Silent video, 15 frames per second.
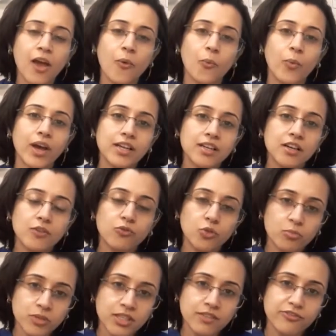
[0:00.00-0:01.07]
When a
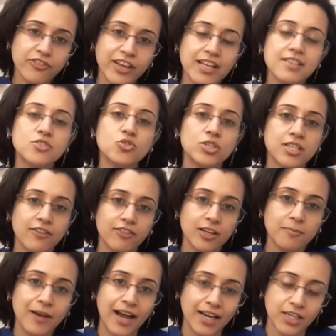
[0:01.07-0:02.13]
woman fails to
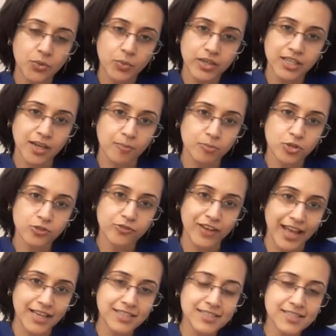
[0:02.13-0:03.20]
develop adequate number of
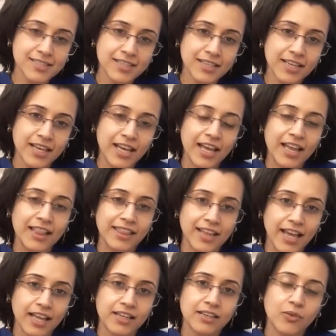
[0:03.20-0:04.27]
eggs,
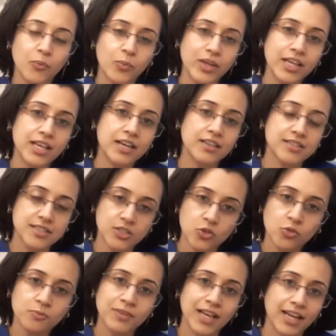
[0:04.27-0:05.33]
then we
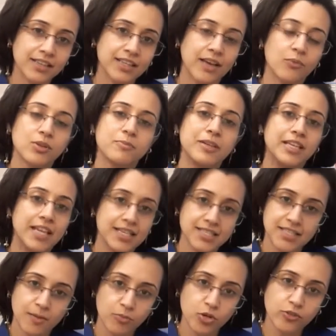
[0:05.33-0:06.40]
assume that there will be less
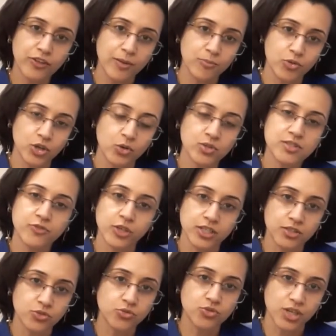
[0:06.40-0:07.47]
number of embryos for
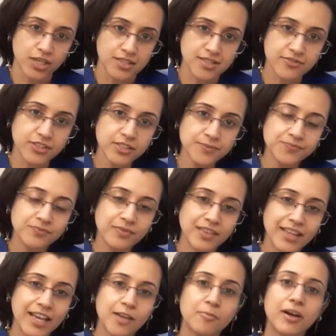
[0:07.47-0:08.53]
her to transfer,
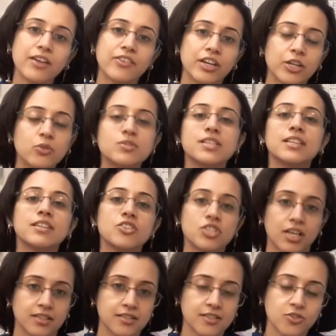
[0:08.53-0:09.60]
thereby reducing the
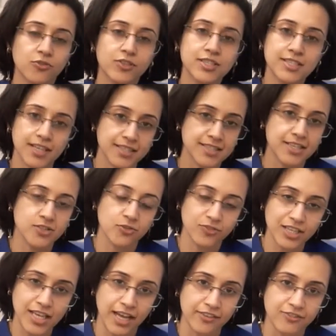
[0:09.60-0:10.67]
chances of the success of
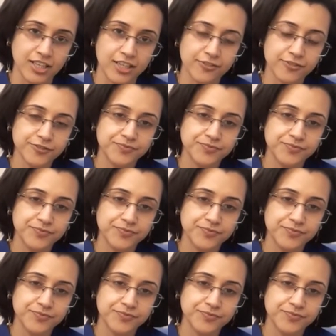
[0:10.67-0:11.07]
the IVF.